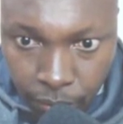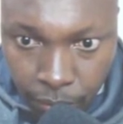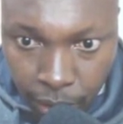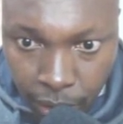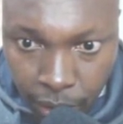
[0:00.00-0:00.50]

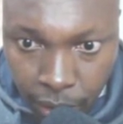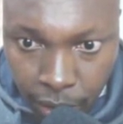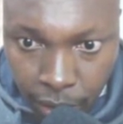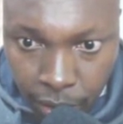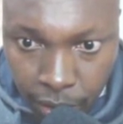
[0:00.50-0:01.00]
mark an arc
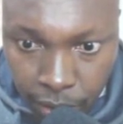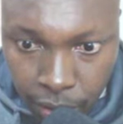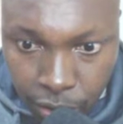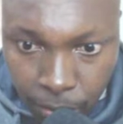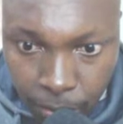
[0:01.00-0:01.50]
on the
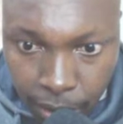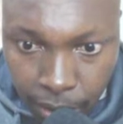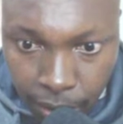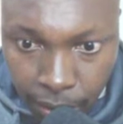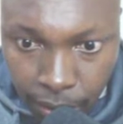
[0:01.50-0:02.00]
top there